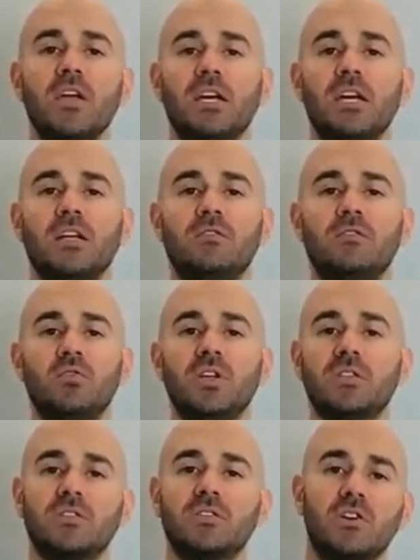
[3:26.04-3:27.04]
And to
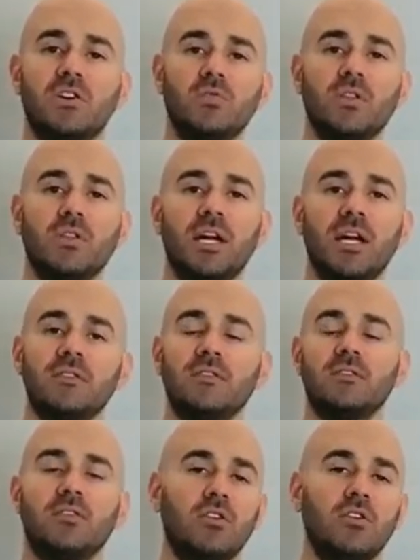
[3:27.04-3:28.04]
get started with that,
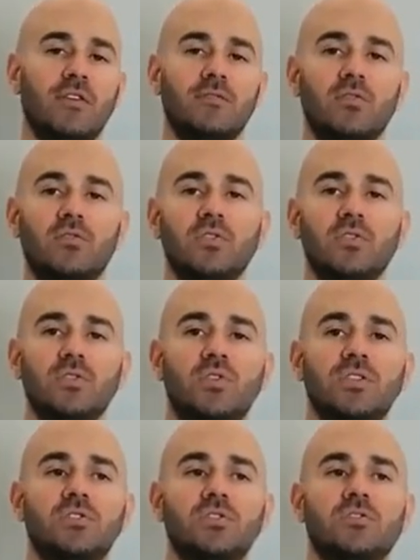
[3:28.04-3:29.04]
all you have to do is
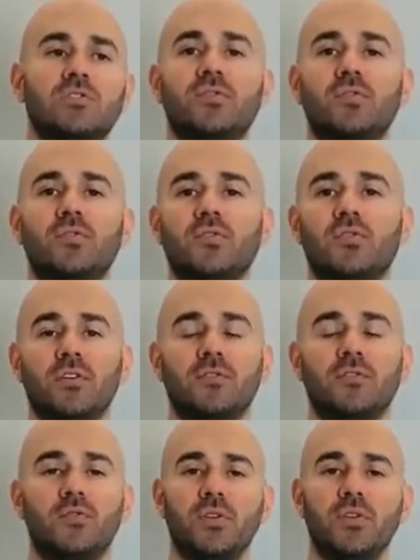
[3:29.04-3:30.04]
register for a
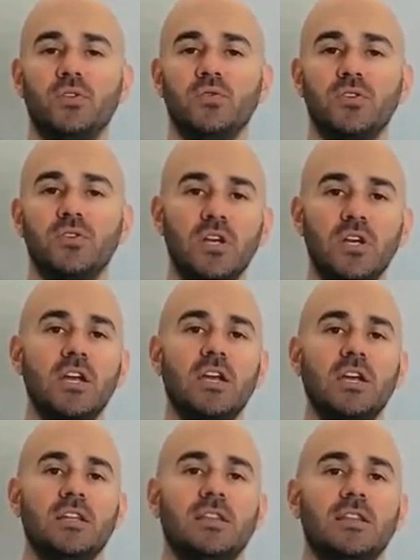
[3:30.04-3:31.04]
free user,
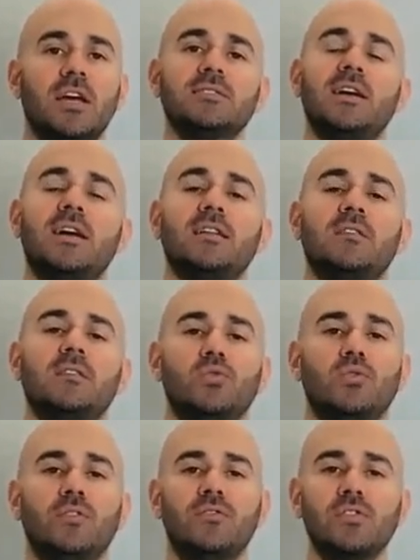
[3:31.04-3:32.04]
and that's at
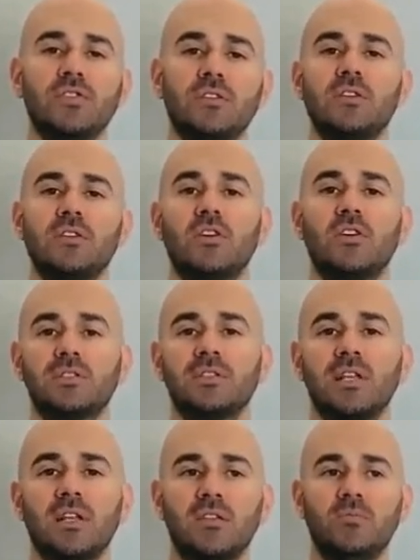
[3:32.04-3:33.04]

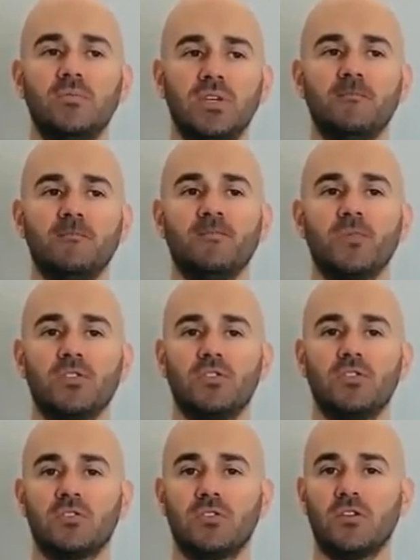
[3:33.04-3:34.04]

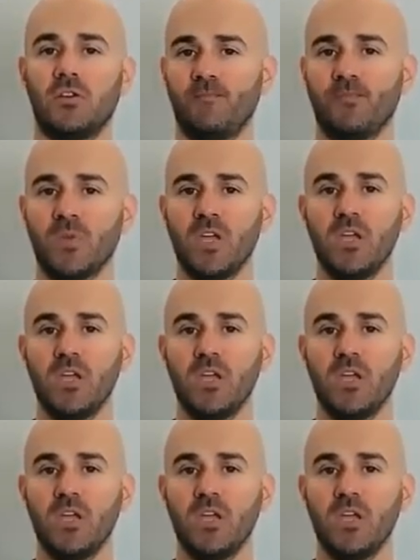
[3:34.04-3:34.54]
university.scylladb.com.